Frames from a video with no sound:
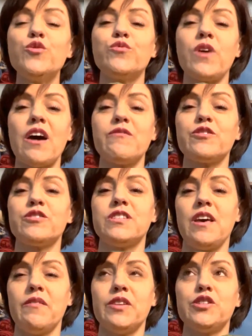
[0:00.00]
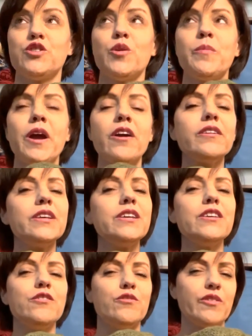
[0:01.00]
Rafter 7. So
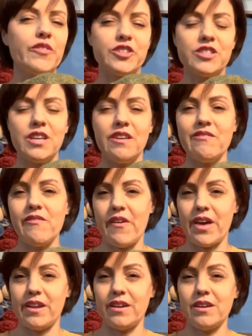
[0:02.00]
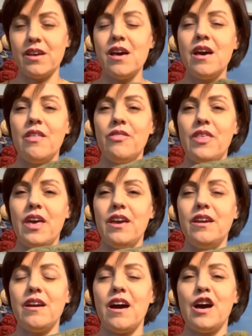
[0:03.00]
apparently University of Nevada,
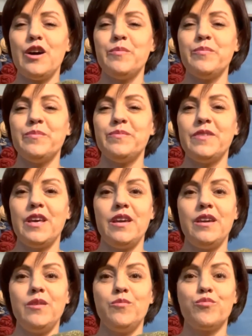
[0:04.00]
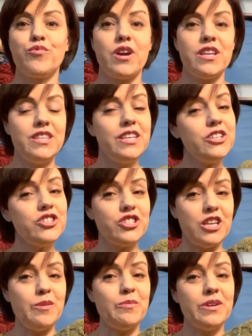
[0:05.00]
they bred these
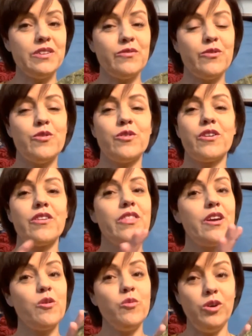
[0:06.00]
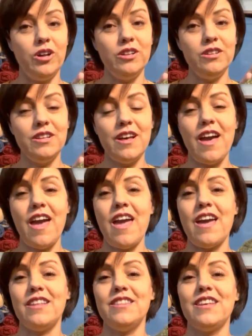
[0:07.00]
sheep for their wool,
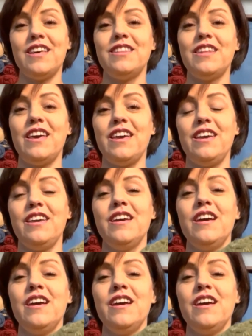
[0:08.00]
and then they